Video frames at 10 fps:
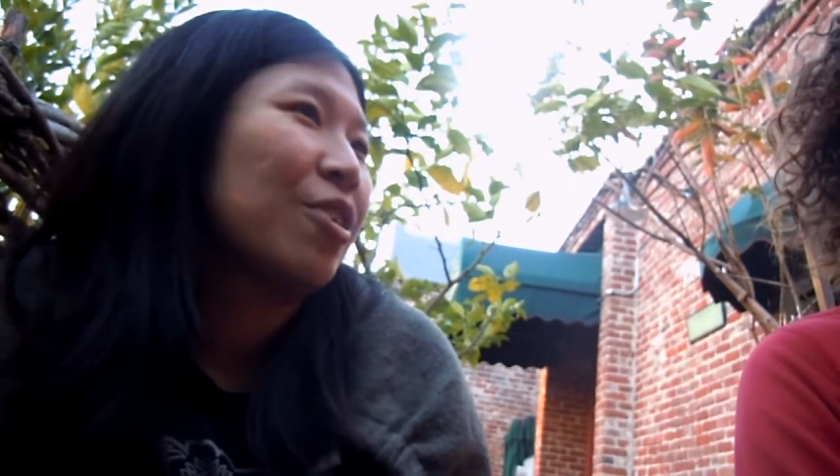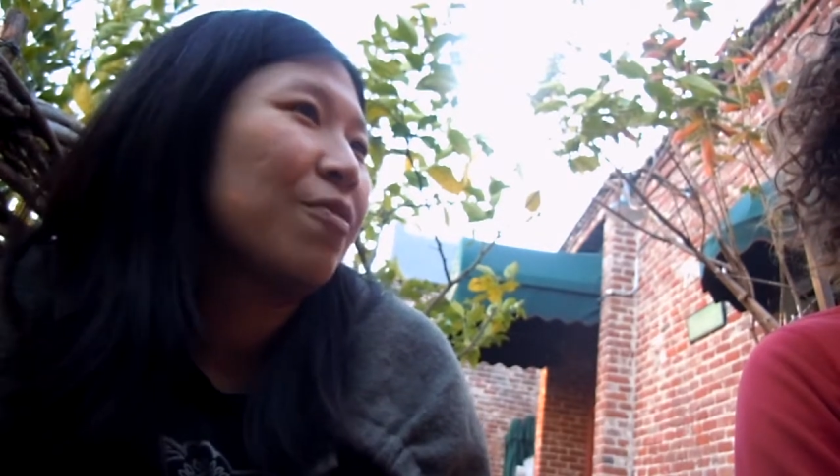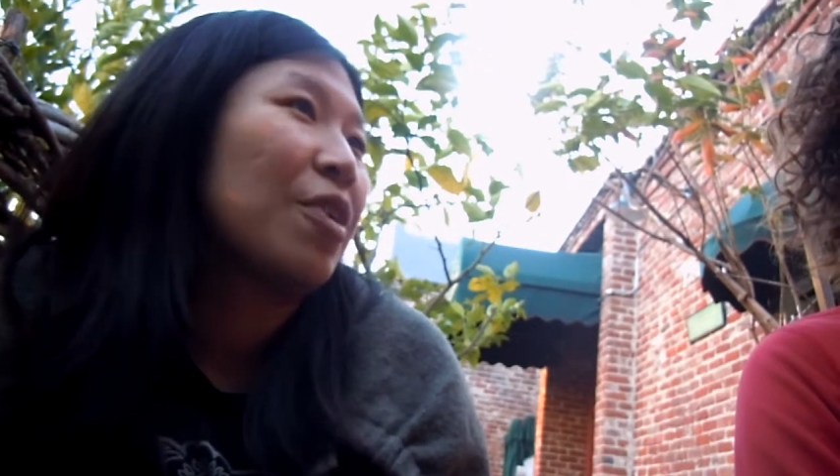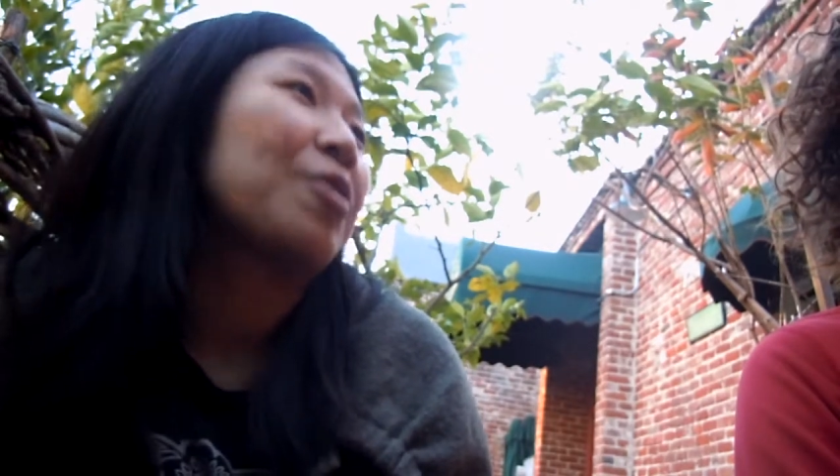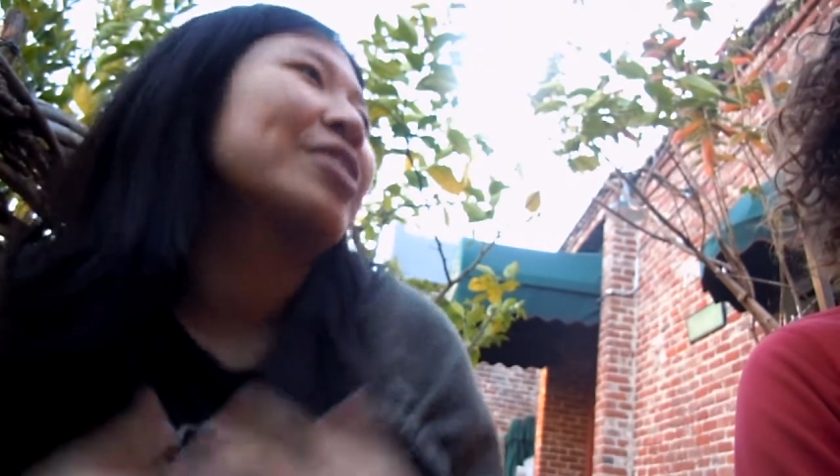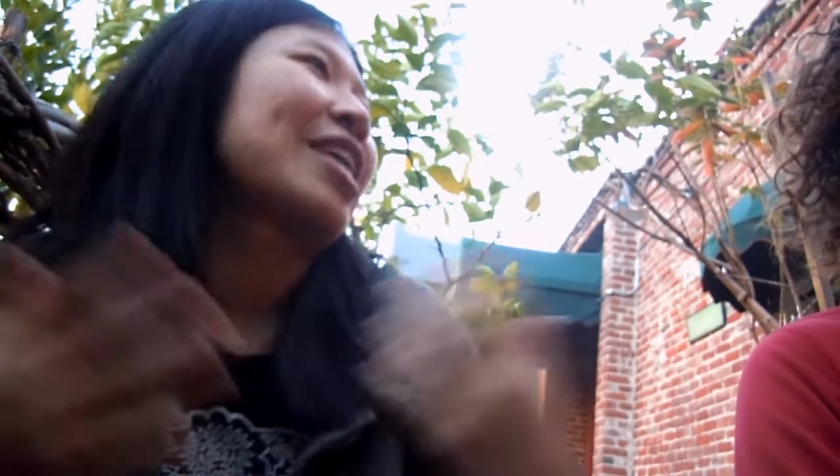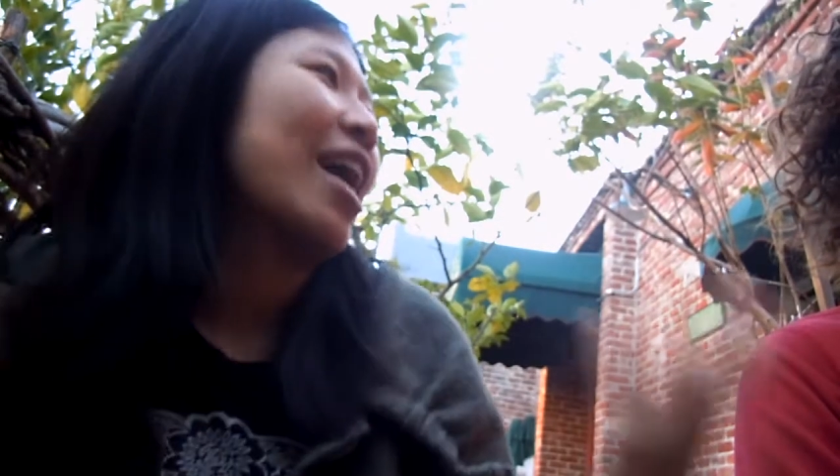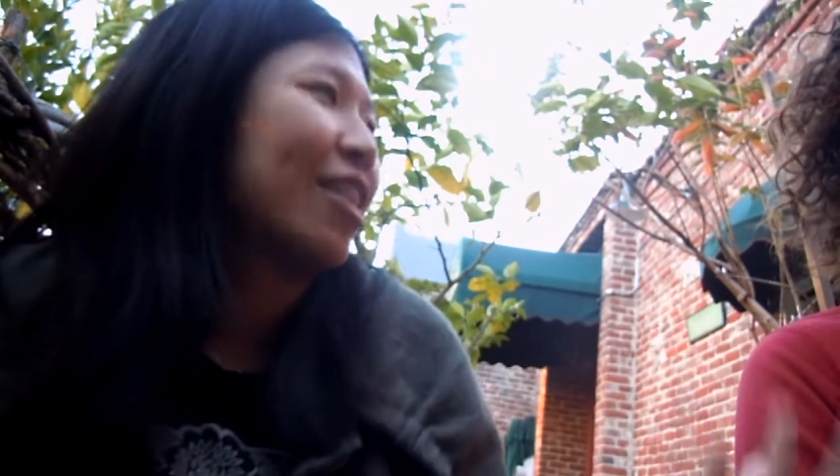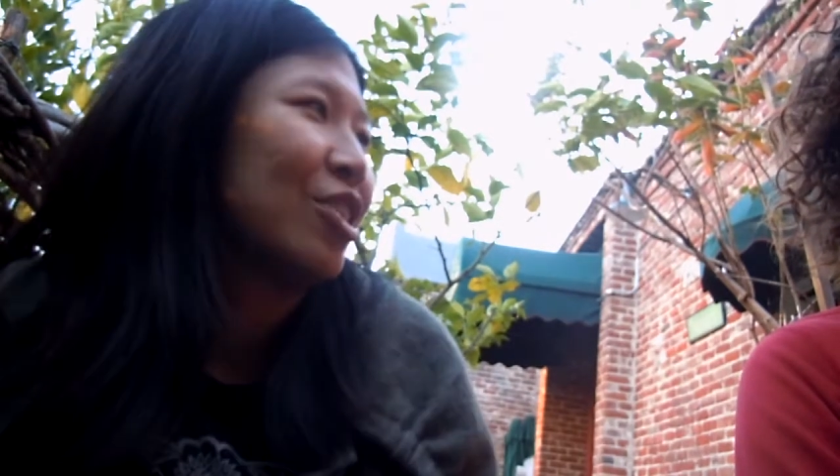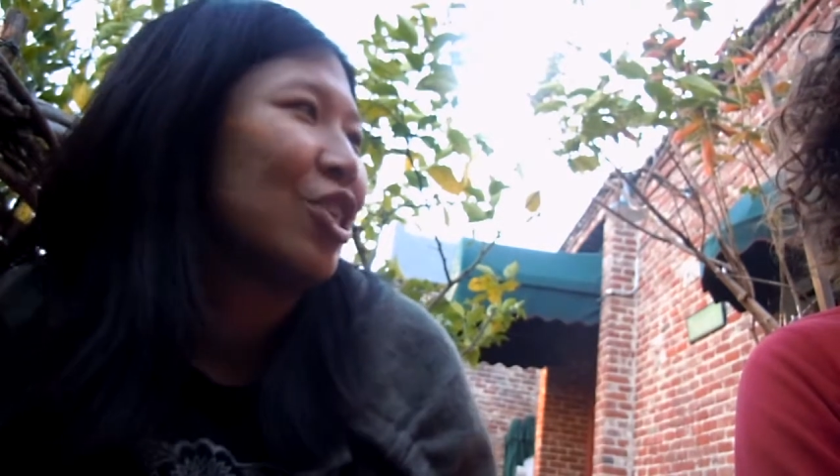very
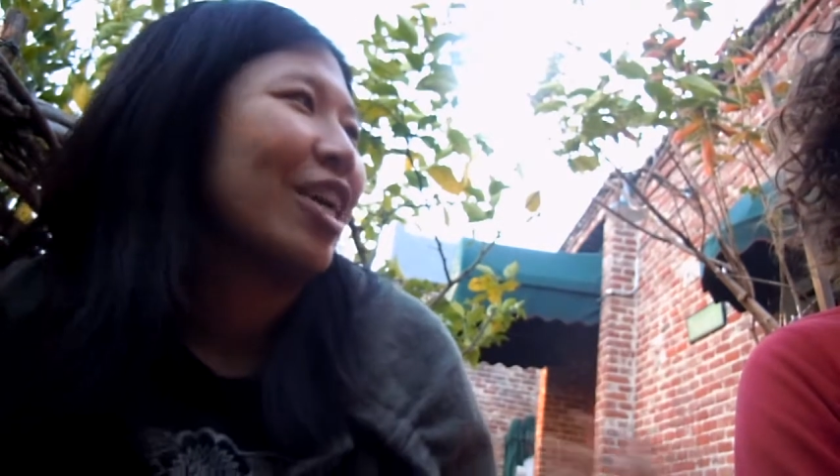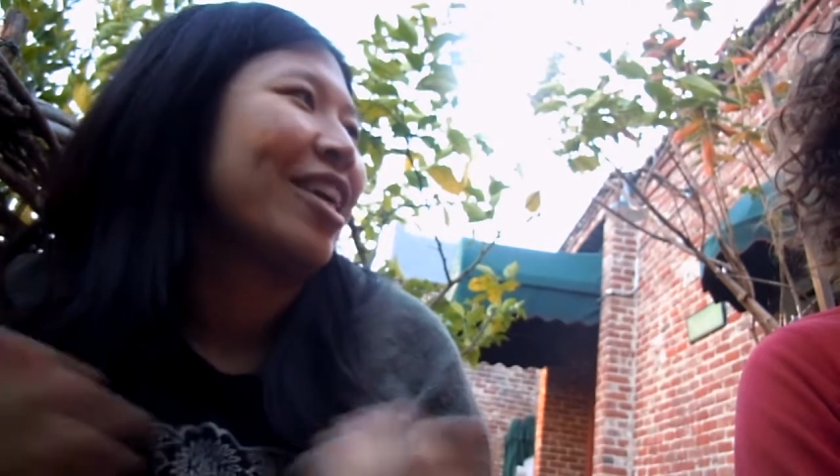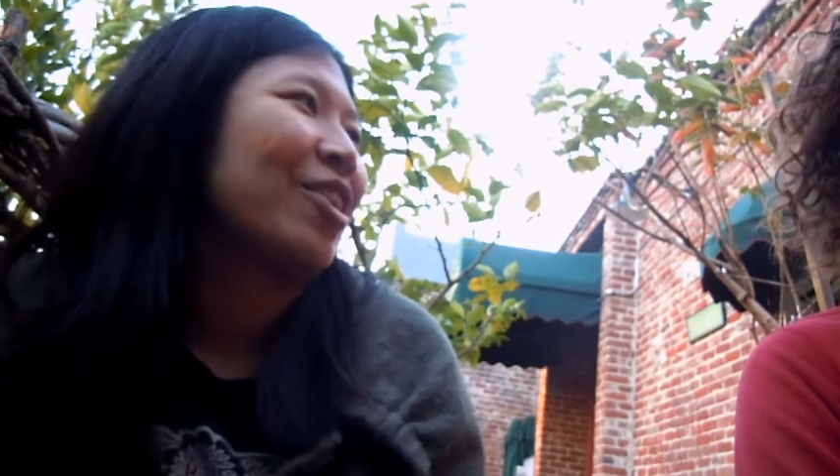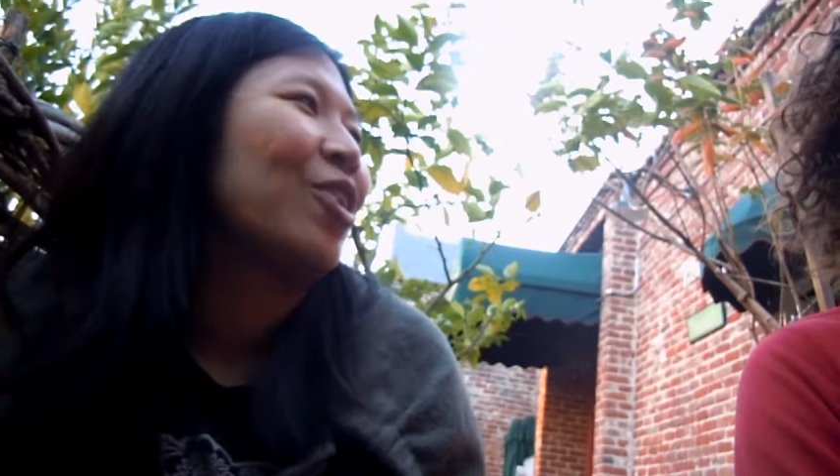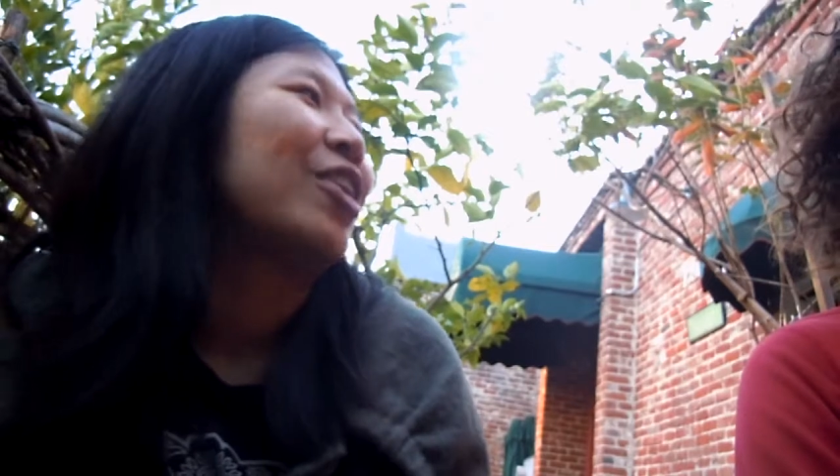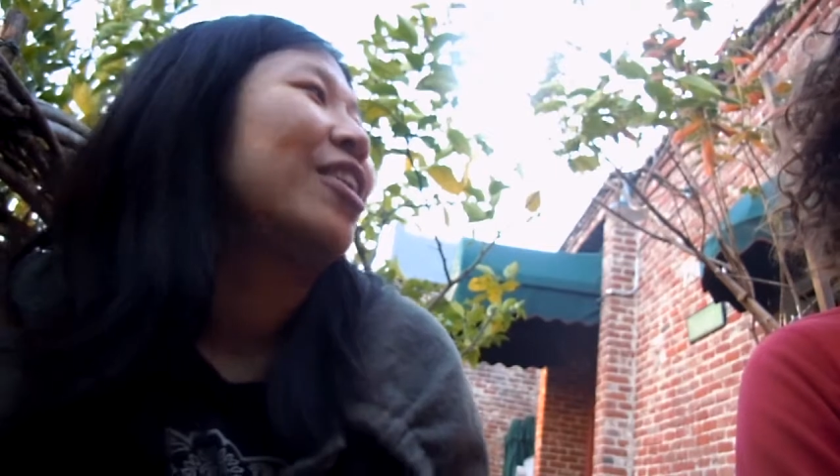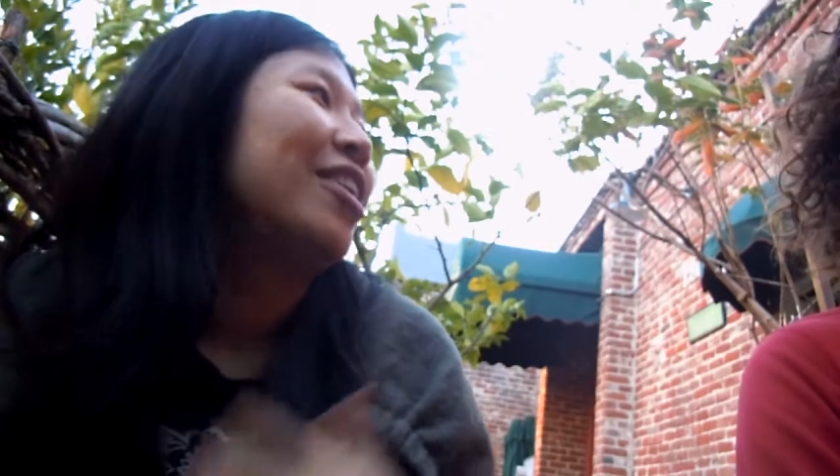intelligent, or,